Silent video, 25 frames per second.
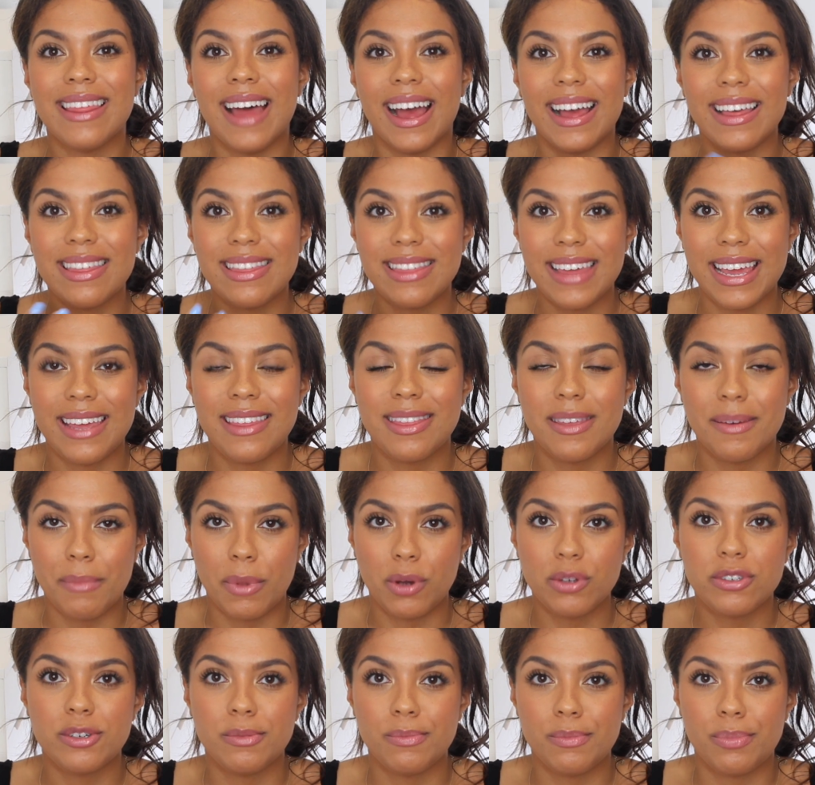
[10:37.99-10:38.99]
I think the
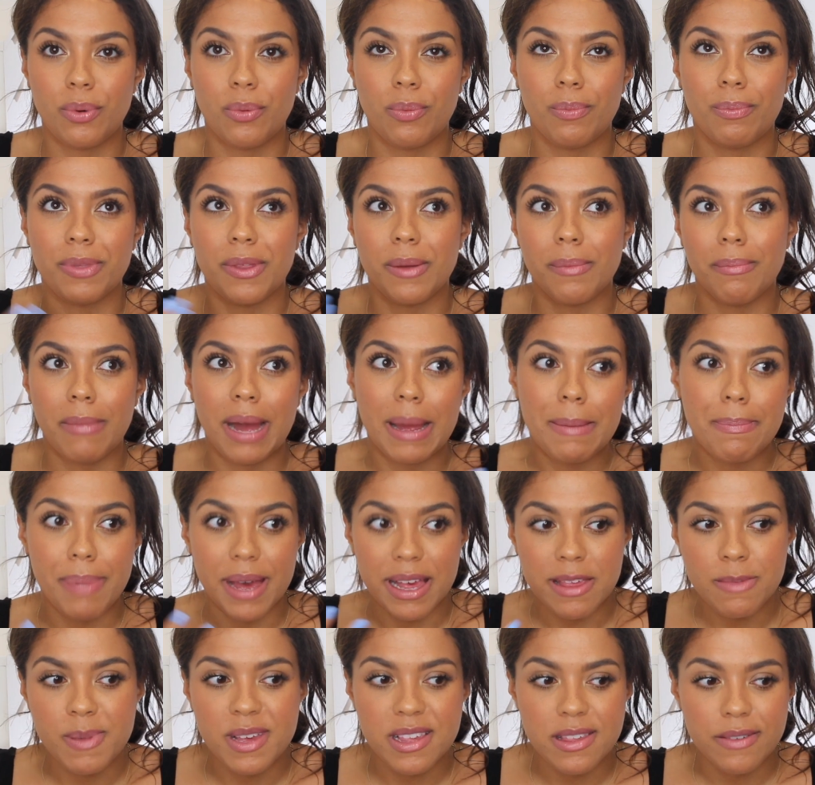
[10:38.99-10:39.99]
most most the, my
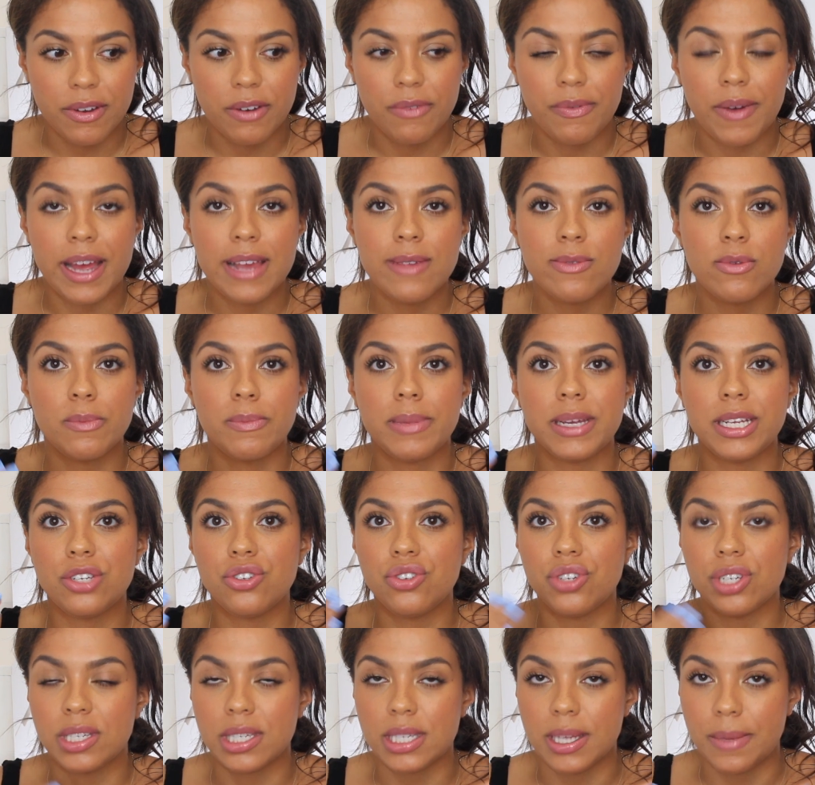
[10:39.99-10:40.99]
best piece of advice would be
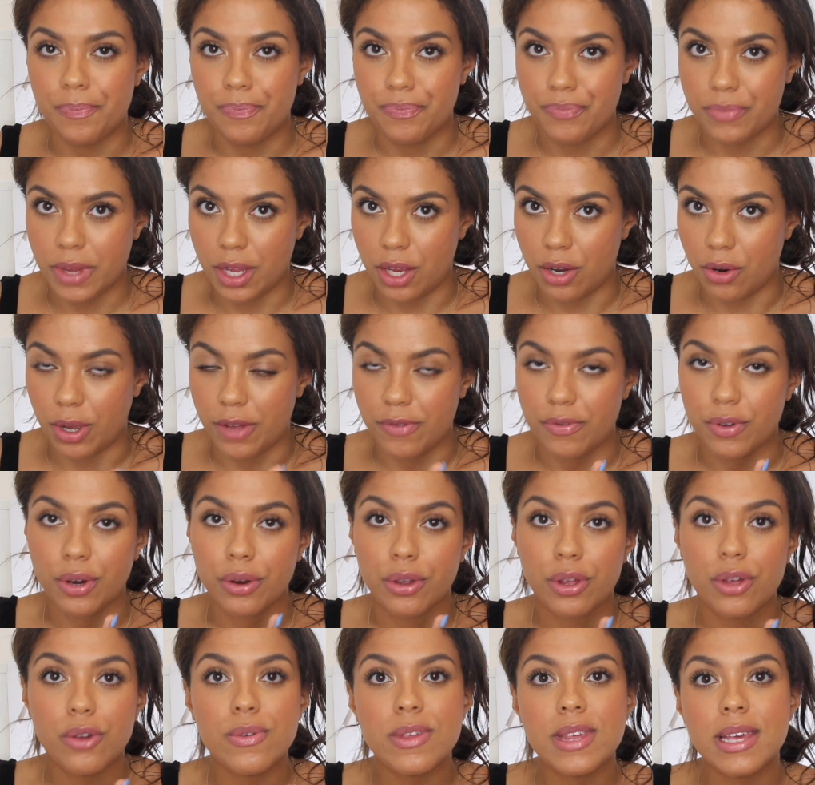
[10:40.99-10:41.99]
to just you know, if
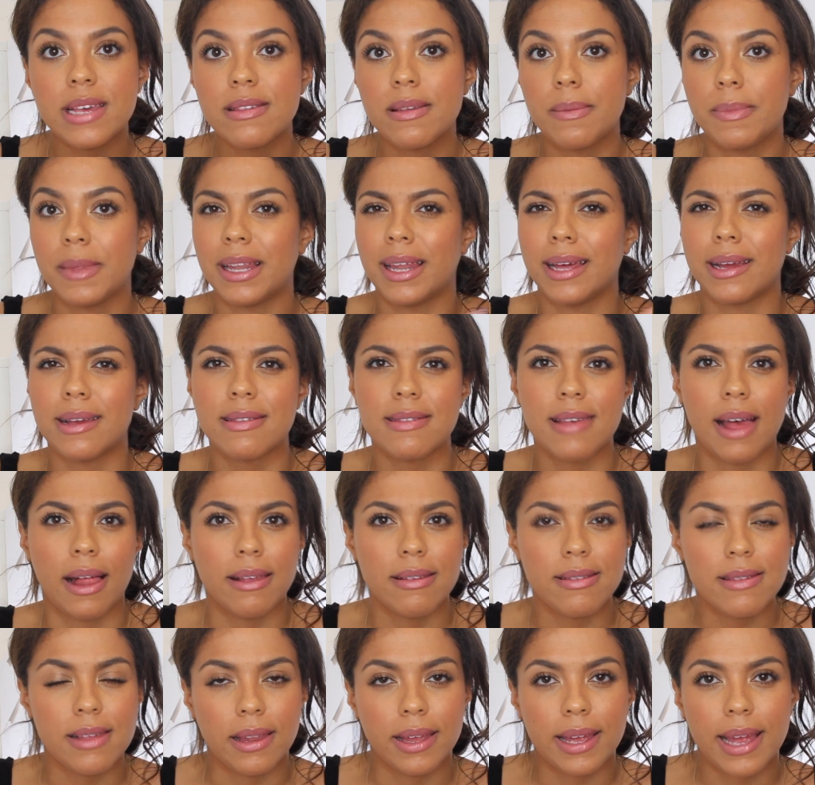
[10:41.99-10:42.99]
you're using something like a
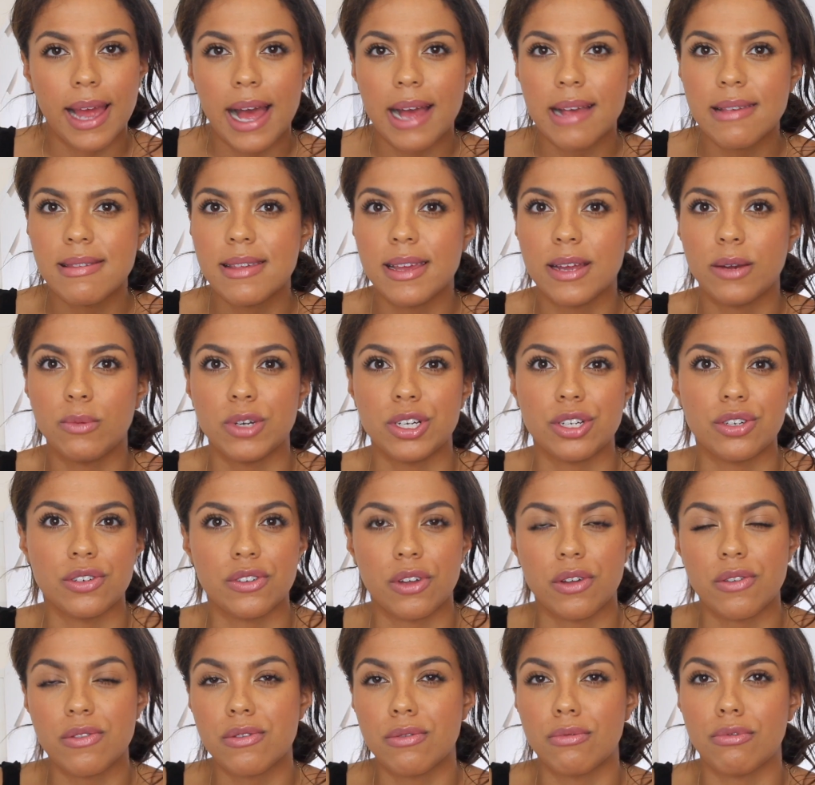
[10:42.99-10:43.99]
salicylic acid, which
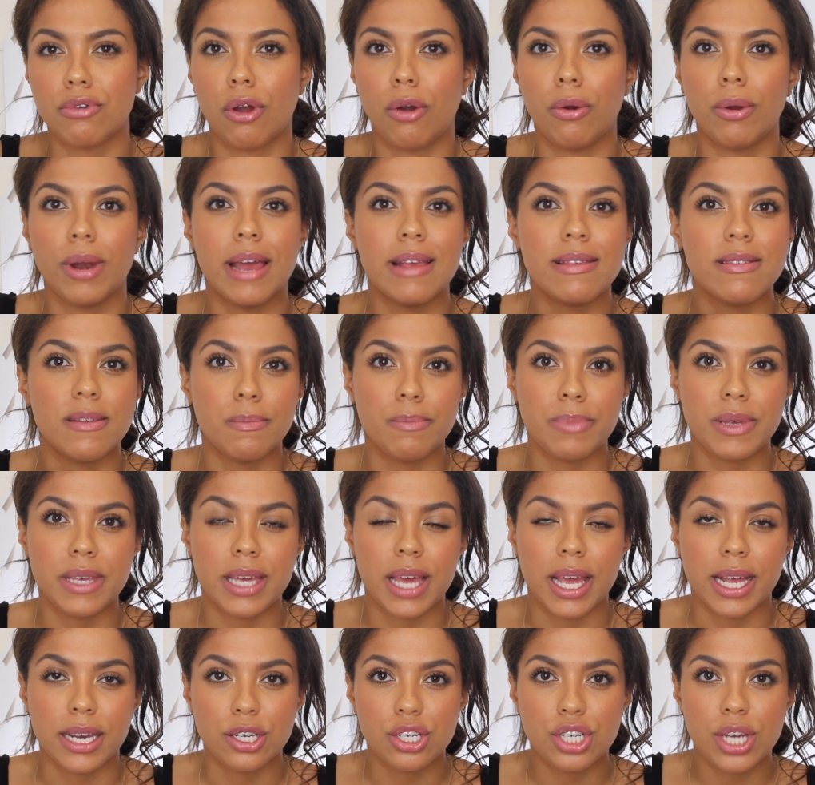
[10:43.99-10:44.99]
is also known as a
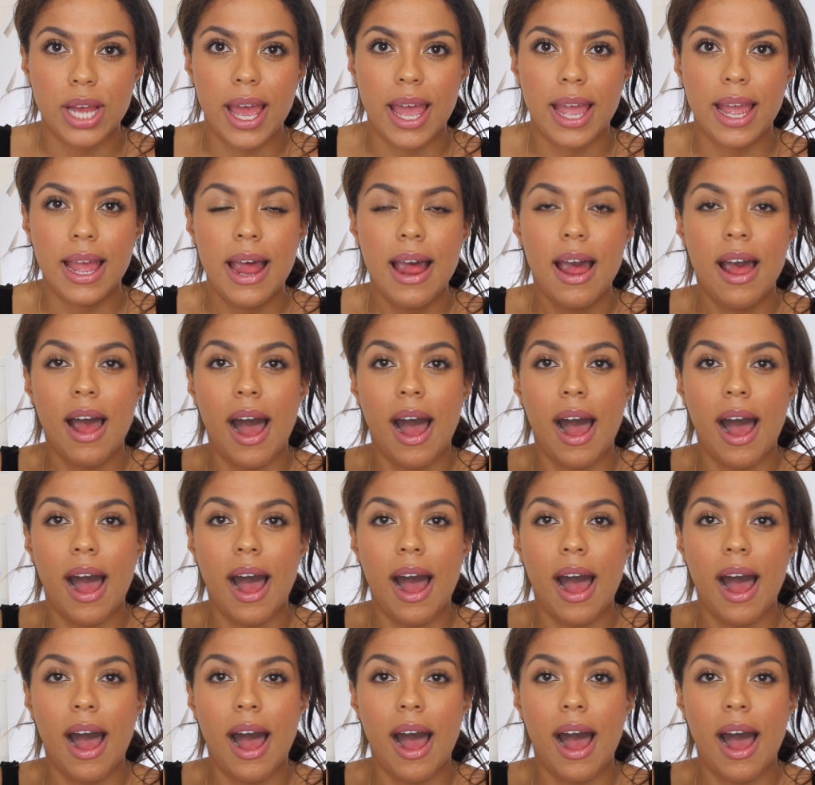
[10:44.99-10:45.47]
BHA,